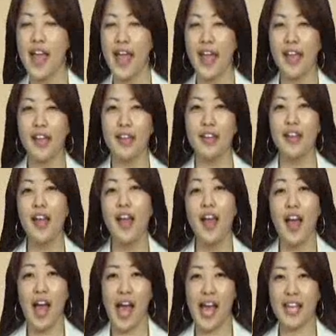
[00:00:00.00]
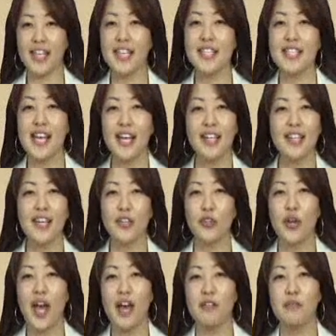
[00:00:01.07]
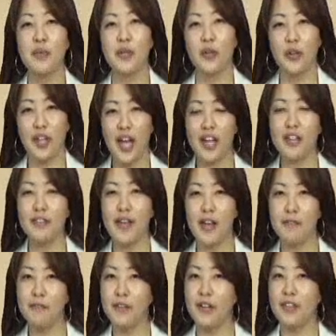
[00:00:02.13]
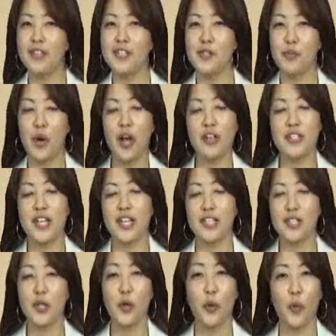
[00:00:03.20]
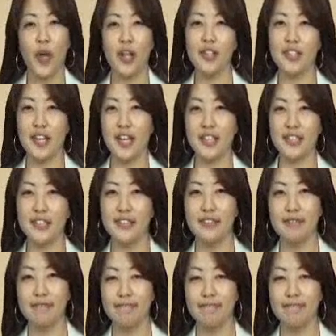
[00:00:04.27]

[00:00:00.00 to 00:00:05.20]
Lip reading: A. I can tell that you have put a lot of effort in this project. Well done.